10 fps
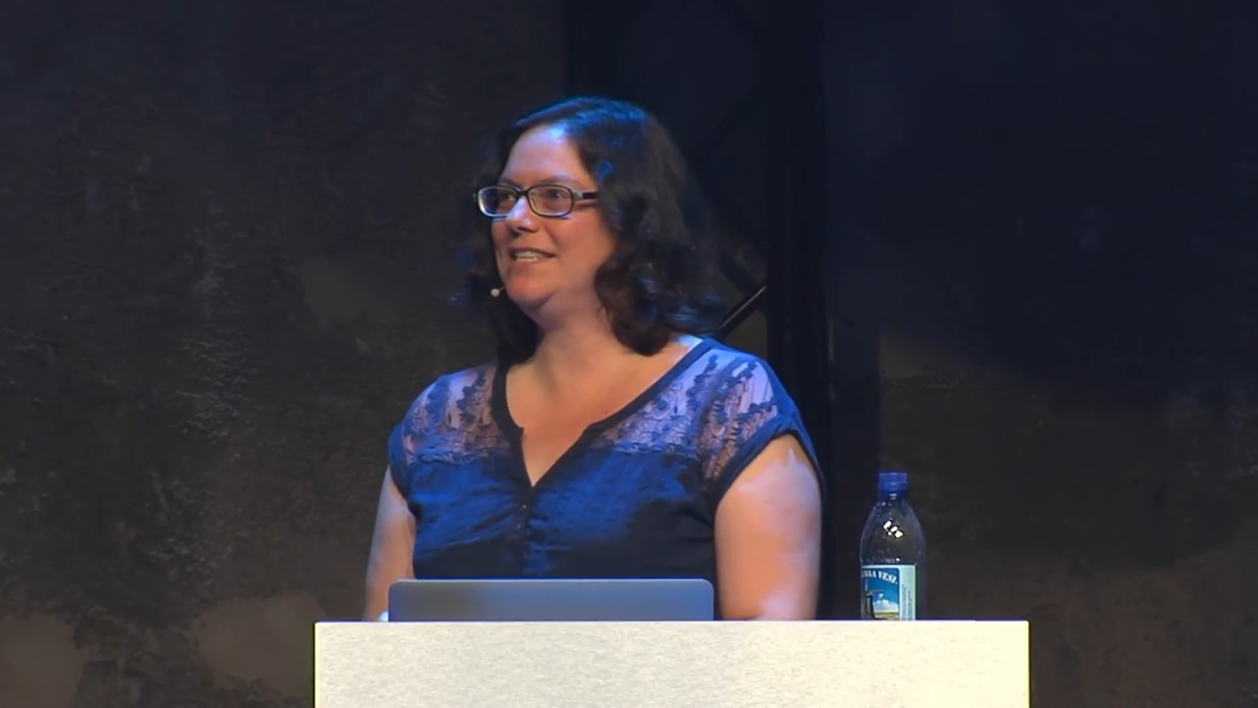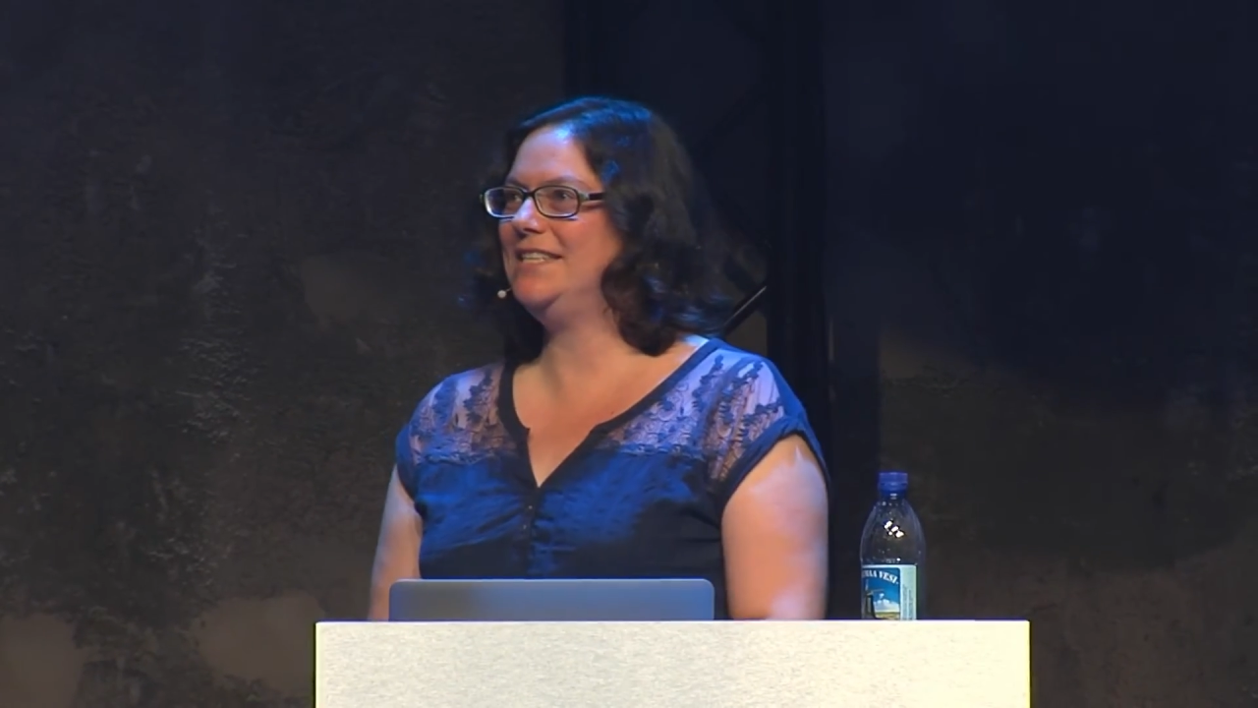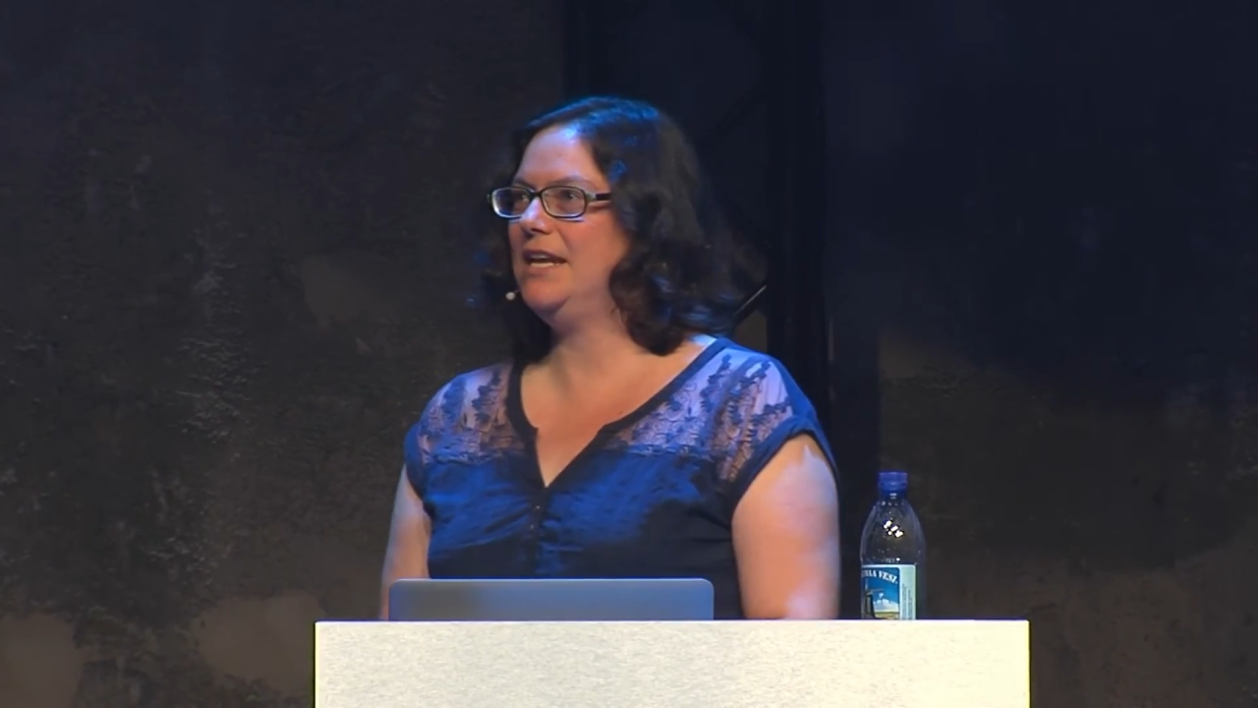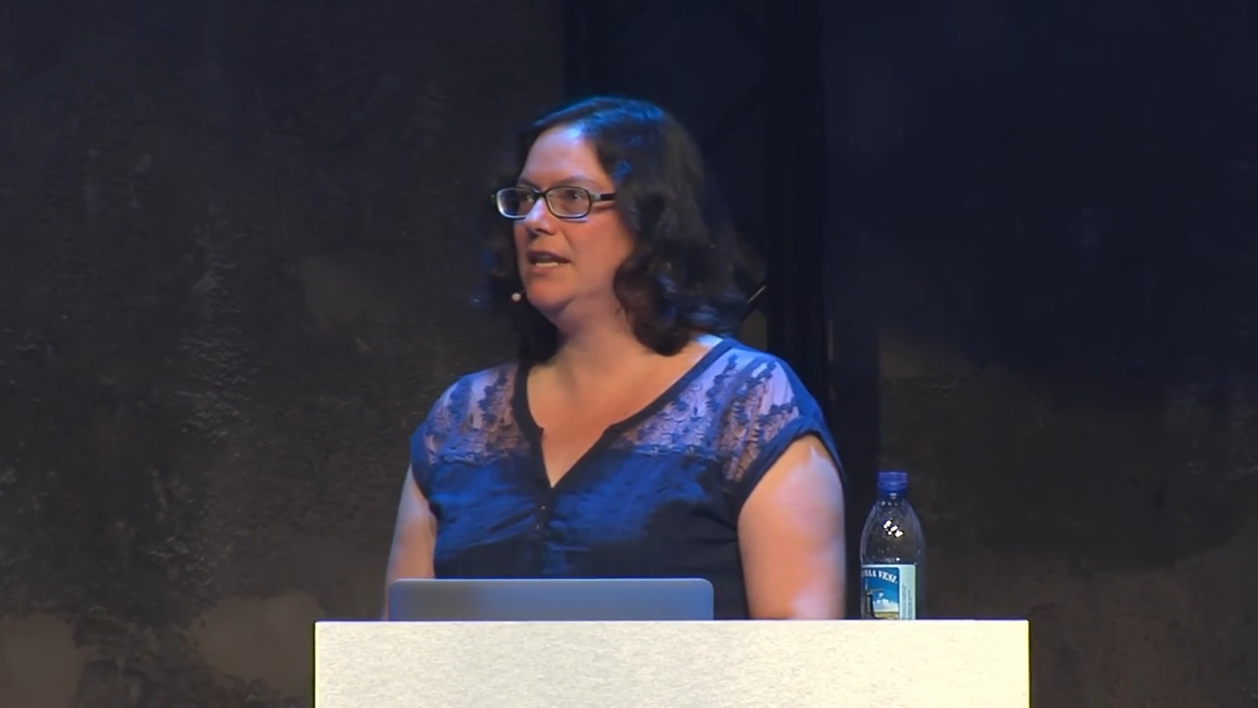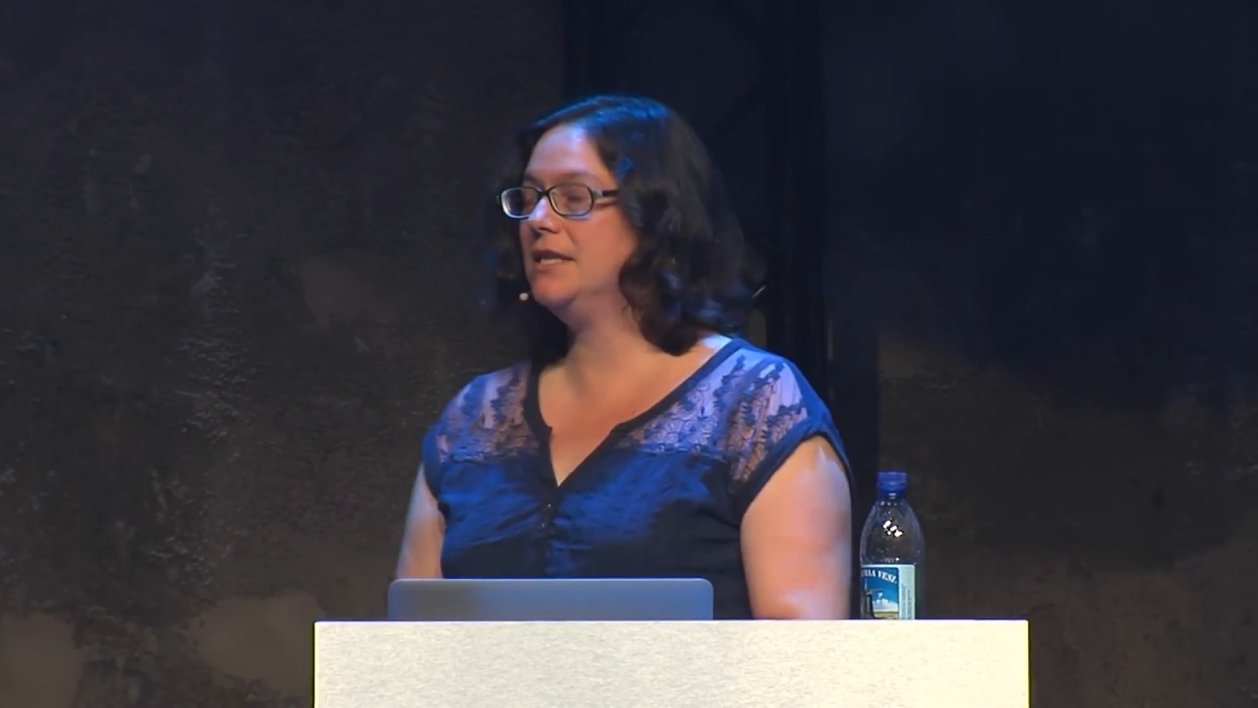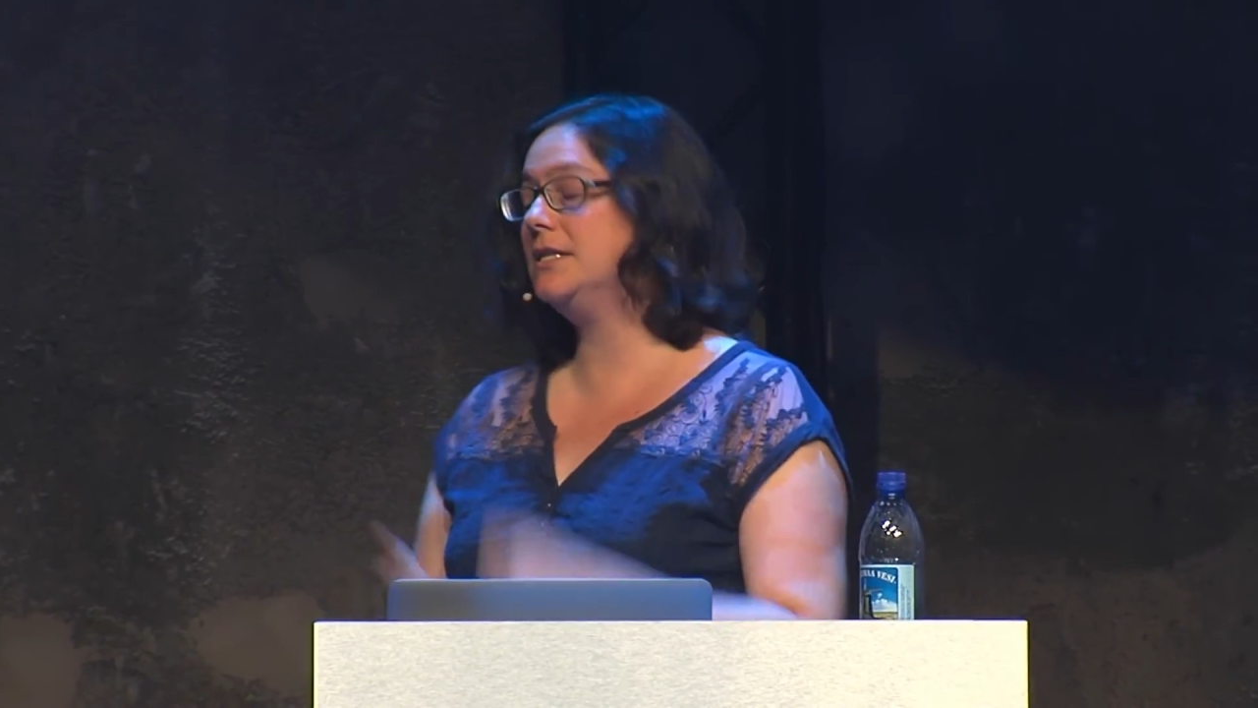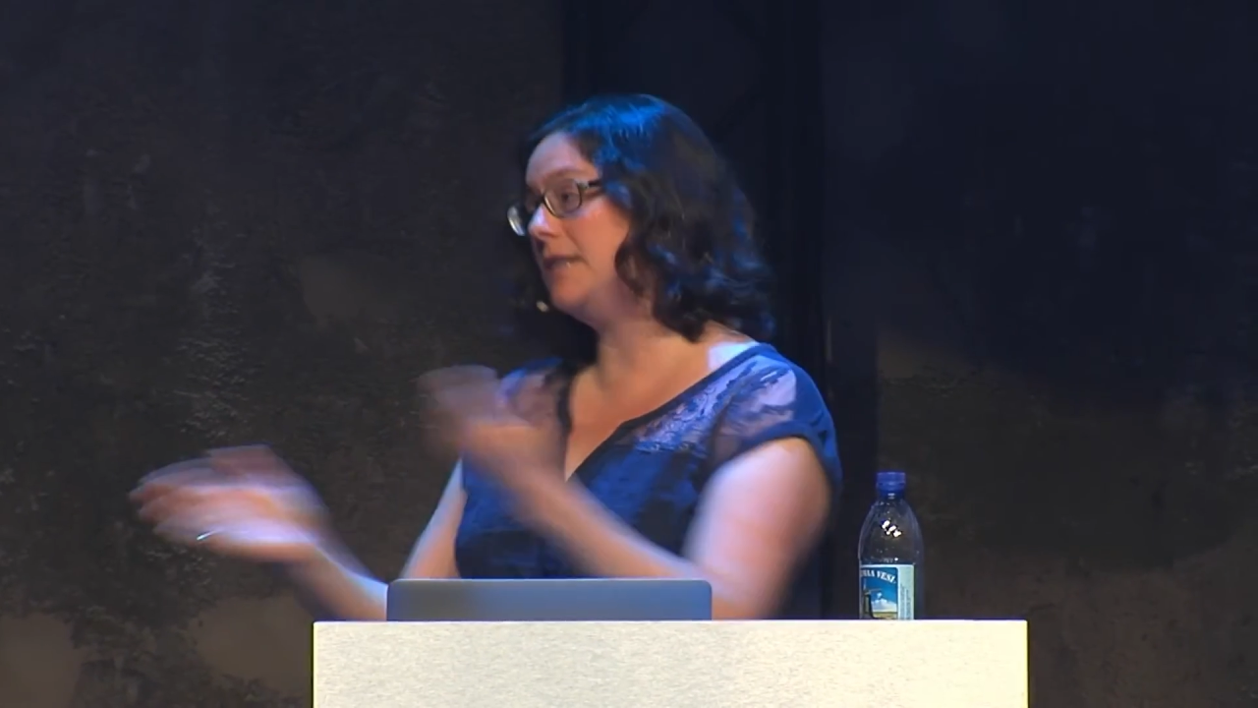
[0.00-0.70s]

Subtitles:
that this is